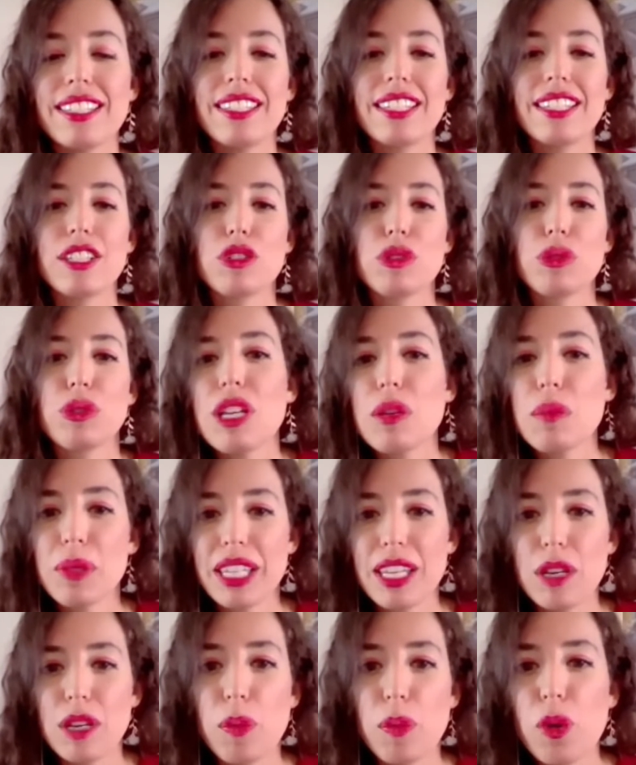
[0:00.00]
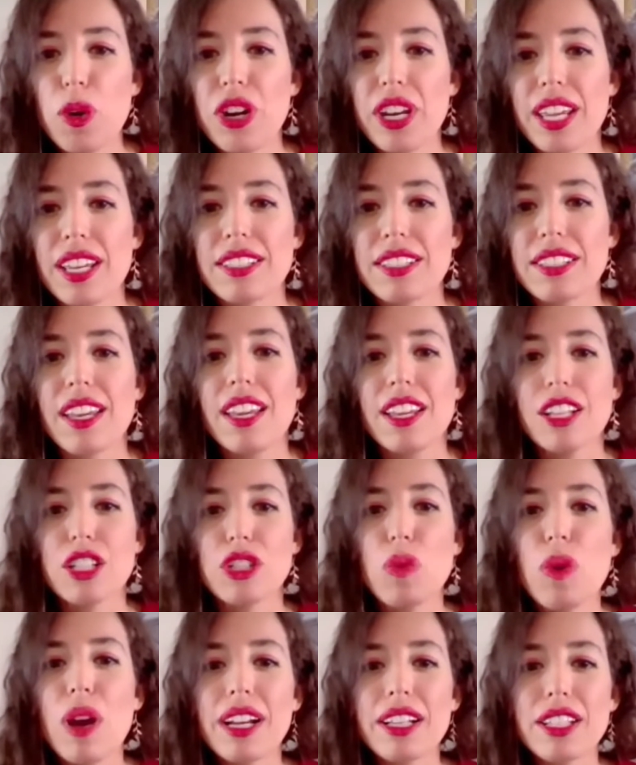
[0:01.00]
extremely important
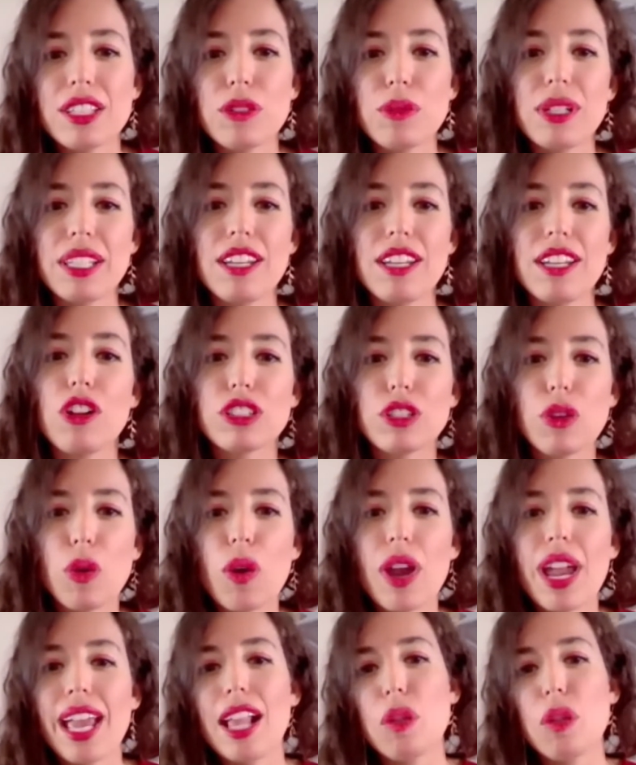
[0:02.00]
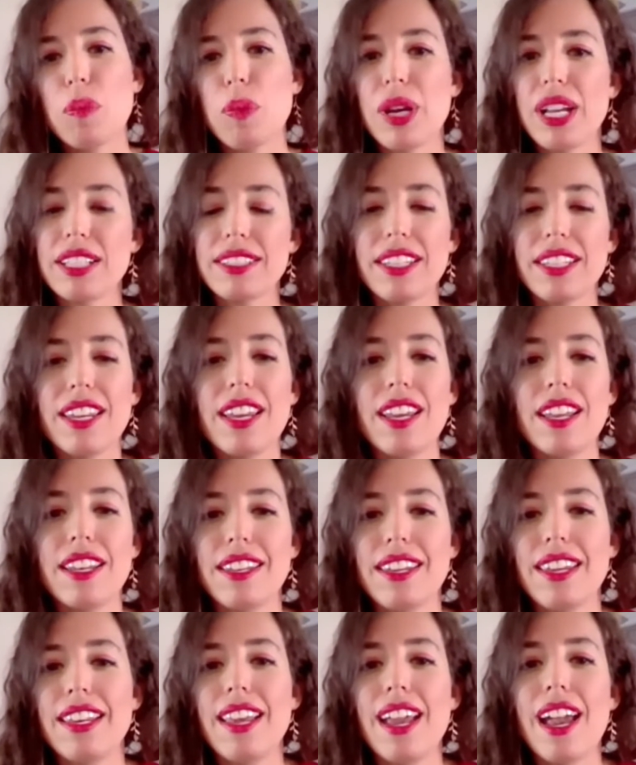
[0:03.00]
to actually also help us in
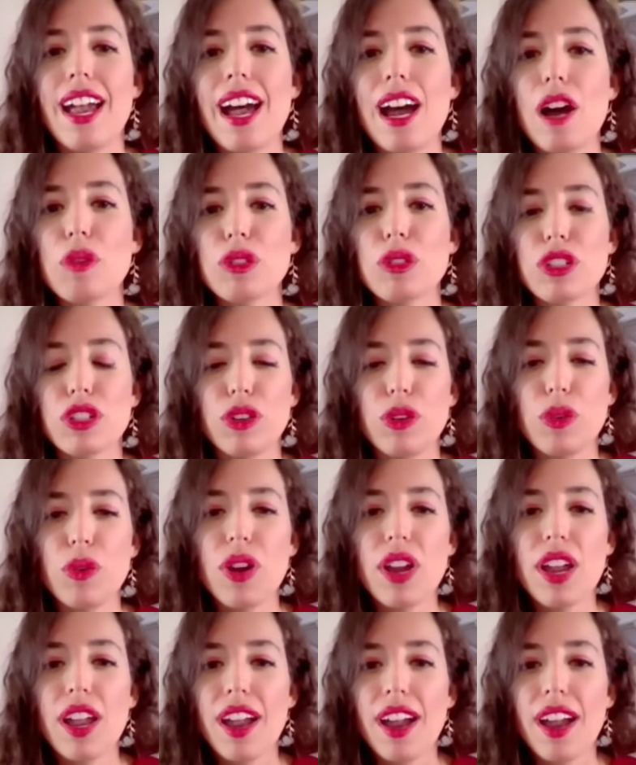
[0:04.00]
how to